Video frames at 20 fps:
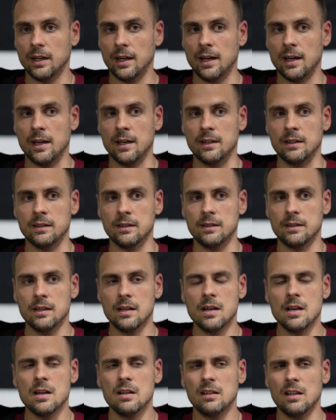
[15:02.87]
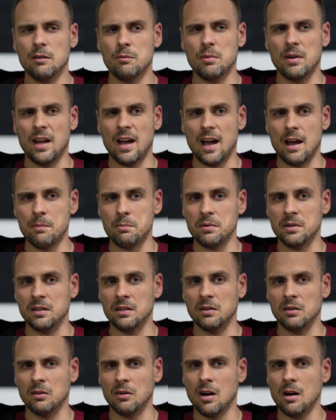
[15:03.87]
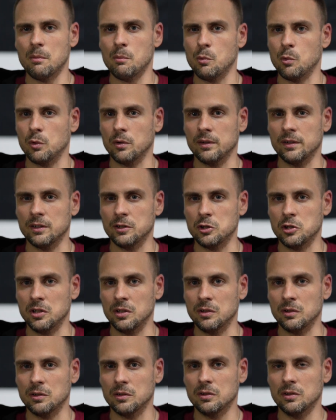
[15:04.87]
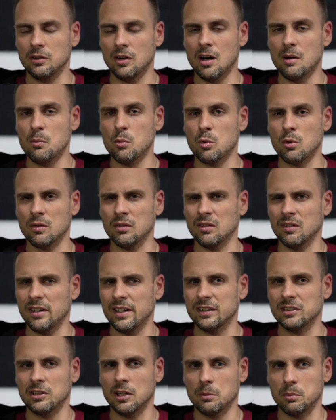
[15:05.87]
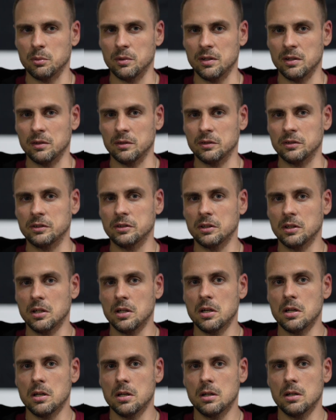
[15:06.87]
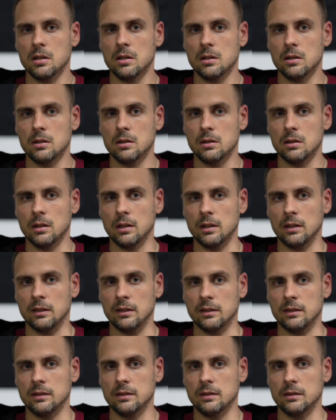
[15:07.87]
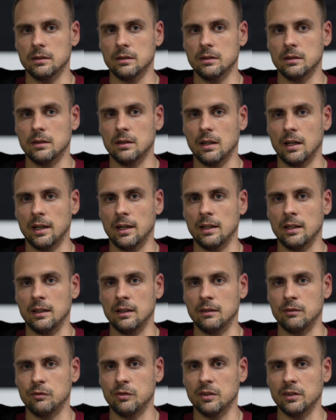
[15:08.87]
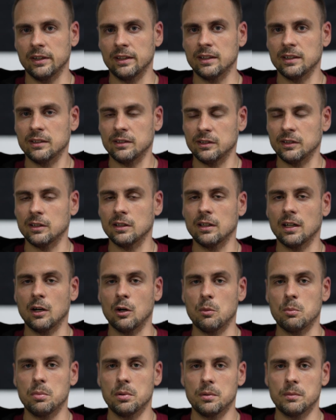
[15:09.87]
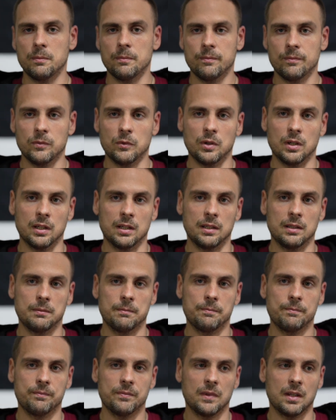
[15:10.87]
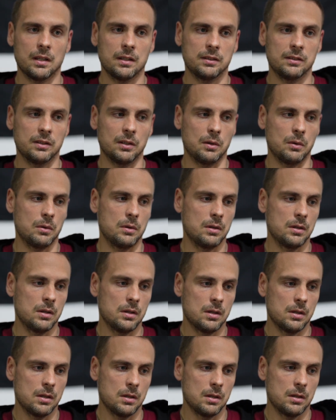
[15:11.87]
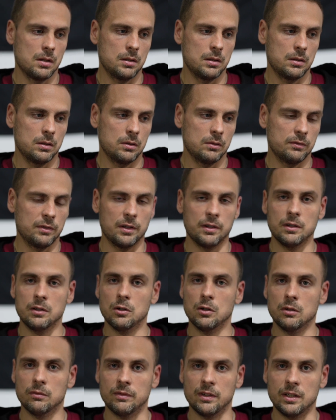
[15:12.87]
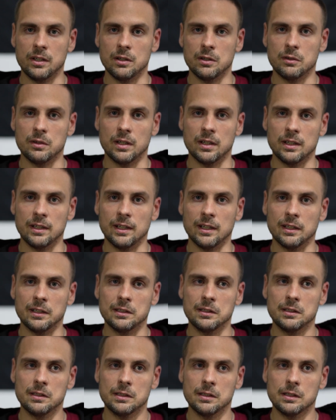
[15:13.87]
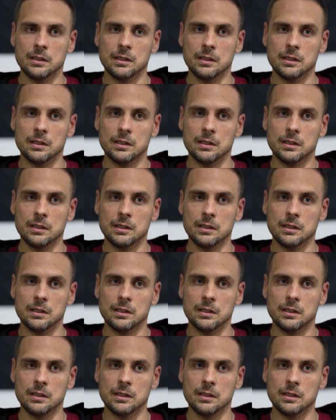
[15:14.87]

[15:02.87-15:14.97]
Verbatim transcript: And they've been happening a lot more this year, a lot more in the last couple years. And I feel like this is going to help. Okay. So very long video yet again,